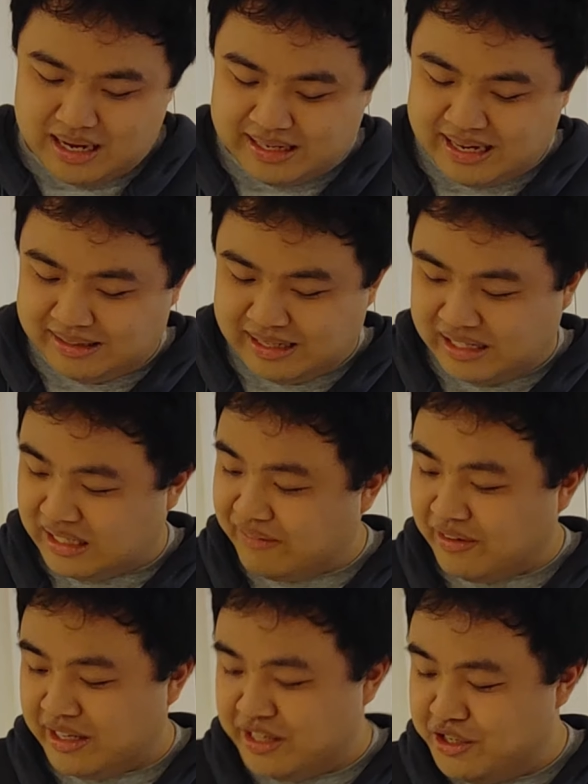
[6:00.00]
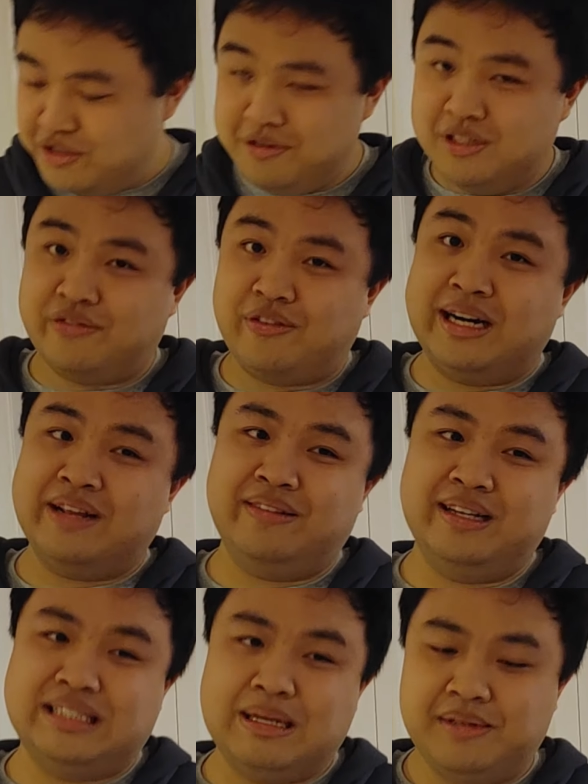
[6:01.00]
Now, they, they have a huge variety of
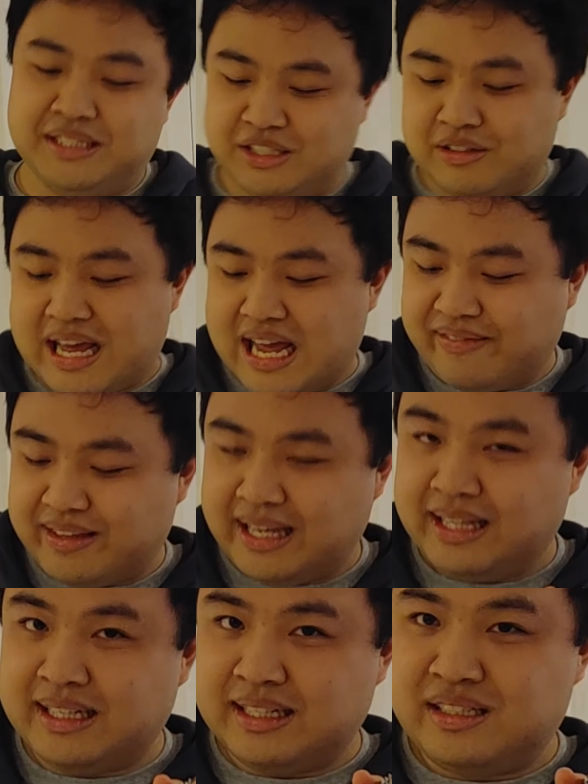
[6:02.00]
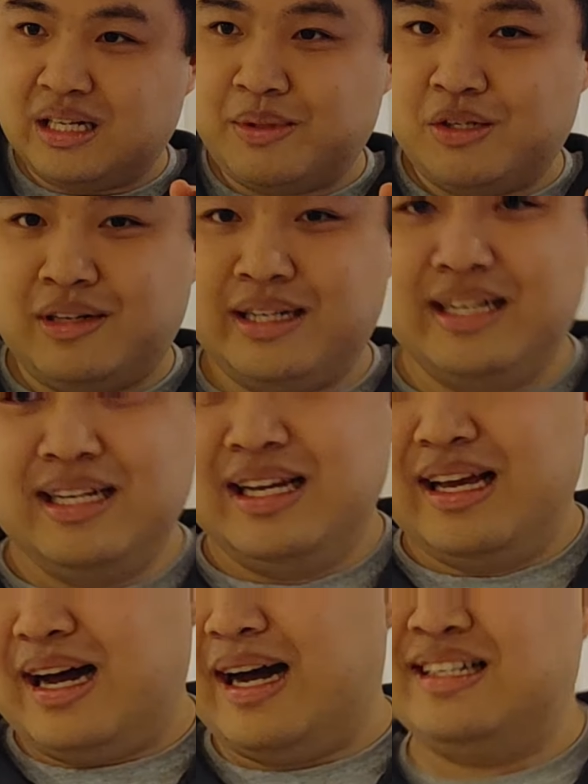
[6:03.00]
lightsabers. You don't have to get like a double one.
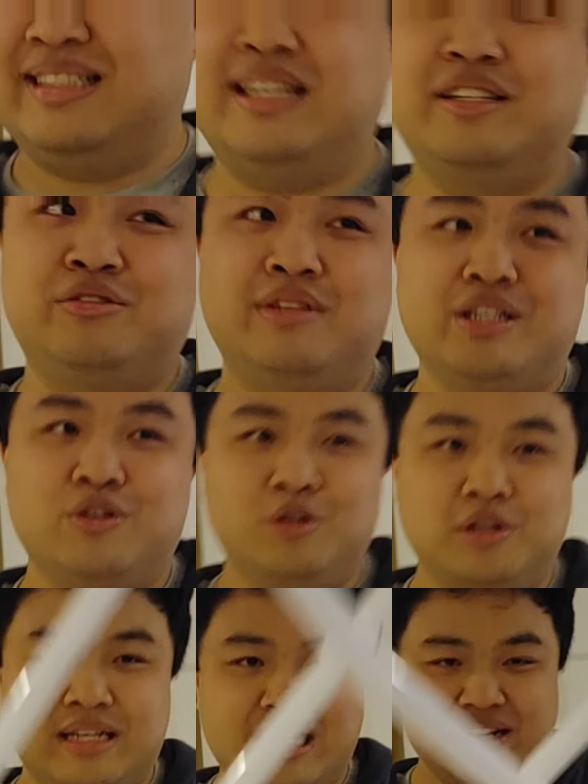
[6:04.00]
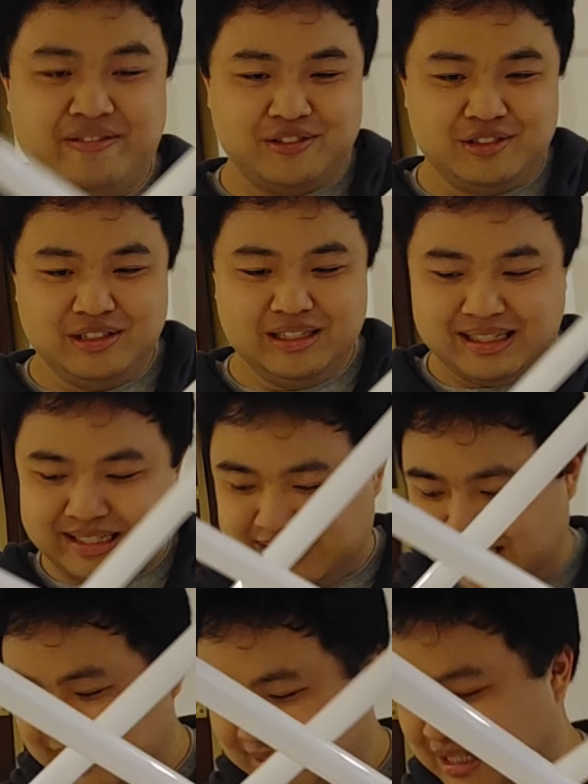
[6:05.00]
I just thought it was really cool to have like
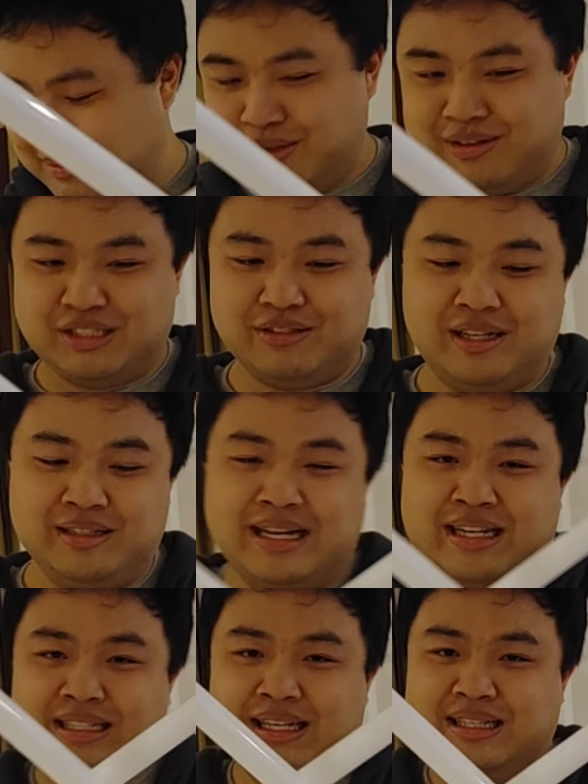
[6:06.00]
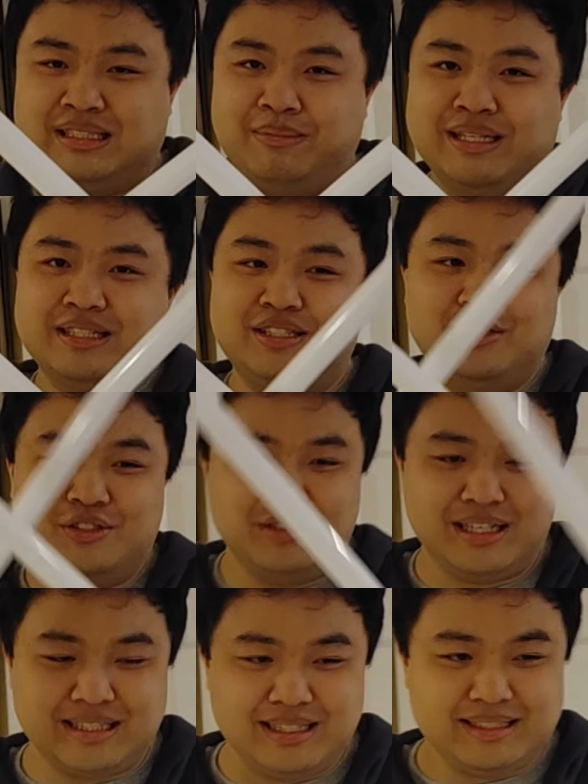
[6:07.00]
a double one as well that I could like split into two
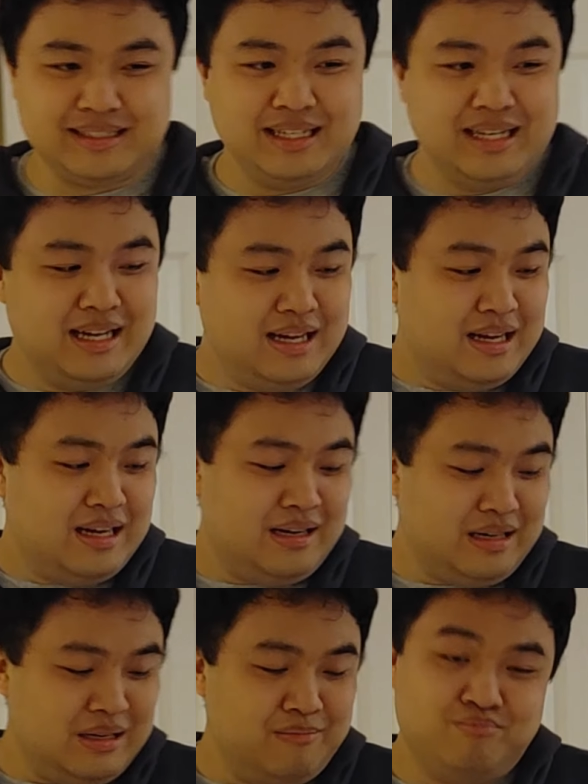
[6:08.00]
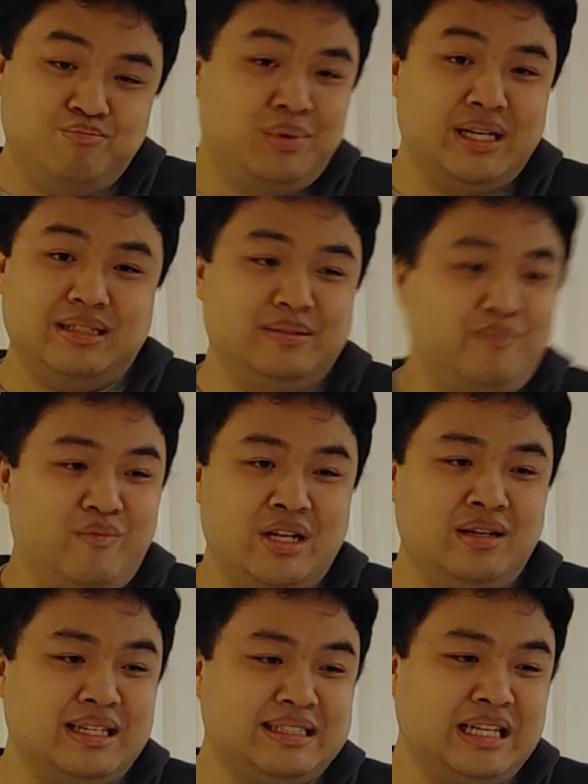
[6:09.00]
like this. Uh, but, you
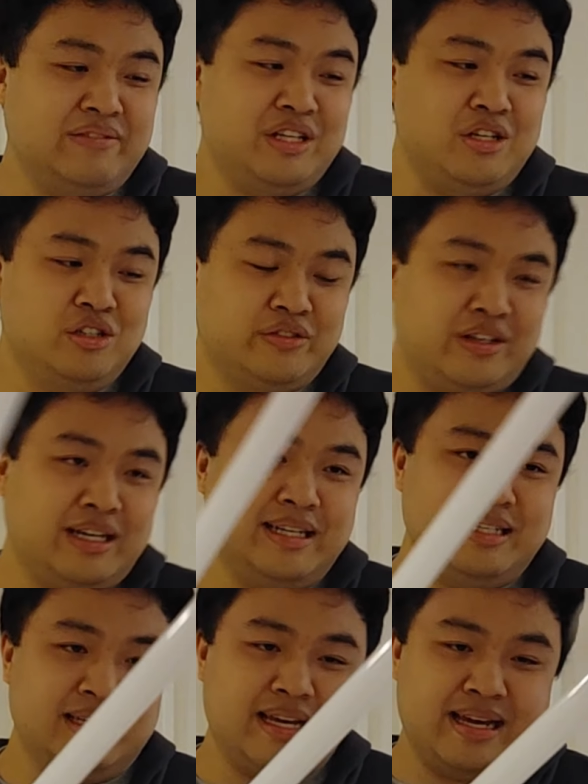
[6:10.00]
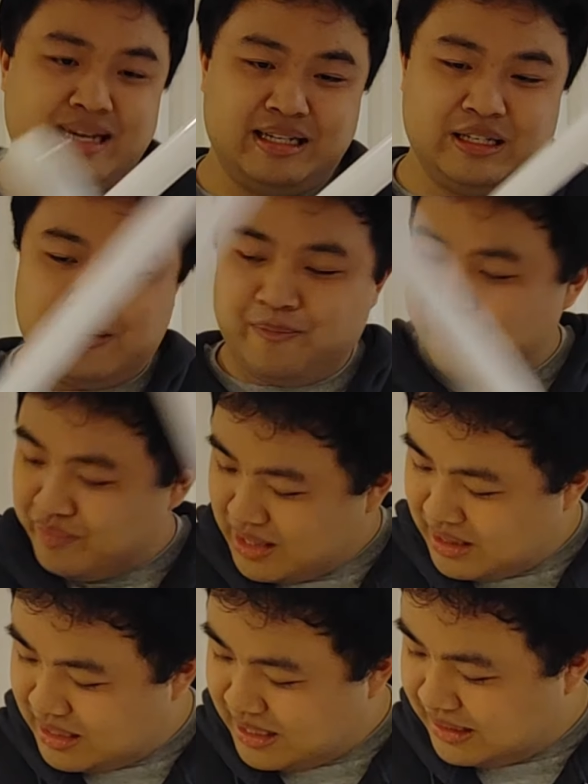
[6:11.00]
know, like I said, they have a huge variety and
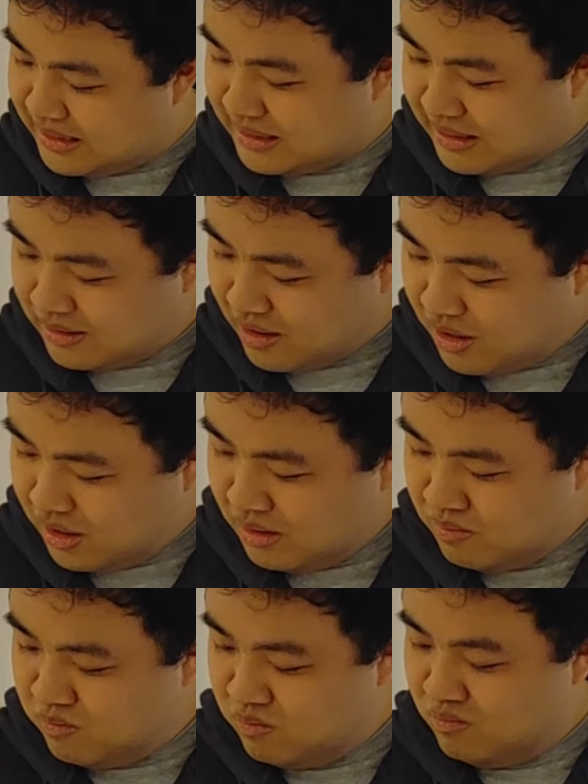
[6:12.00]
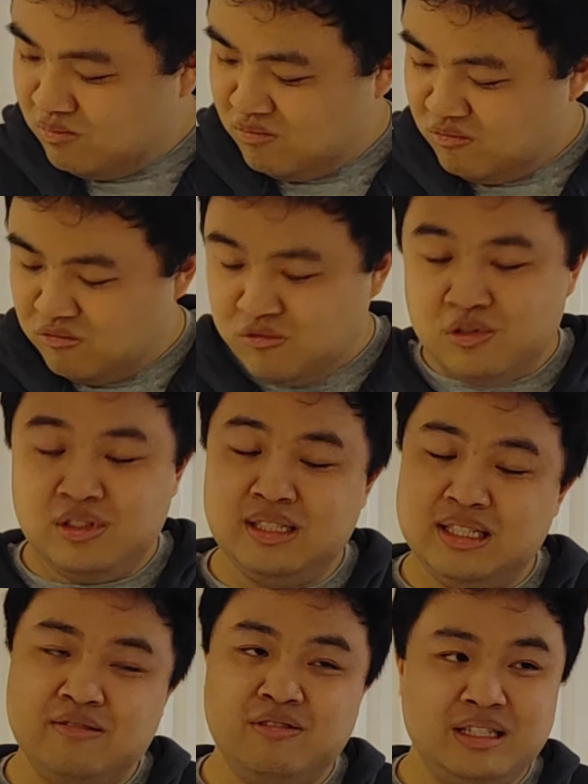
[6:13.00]
these are all
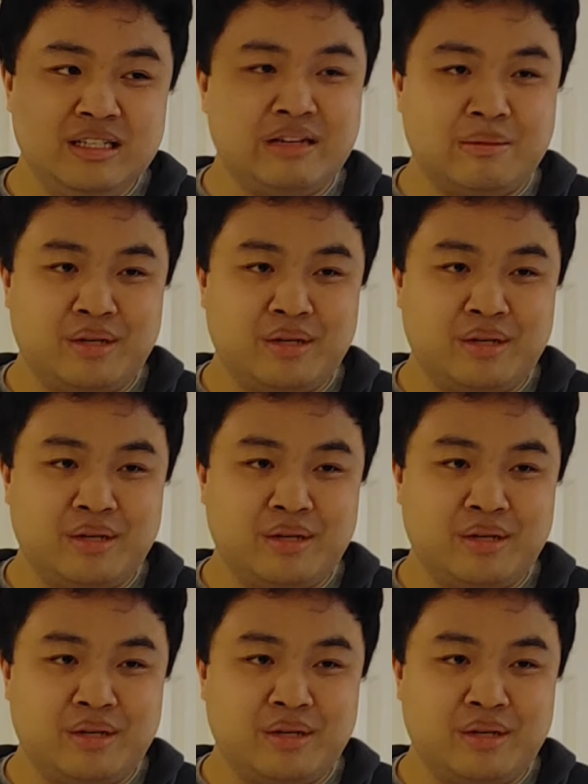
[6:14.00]
really, really great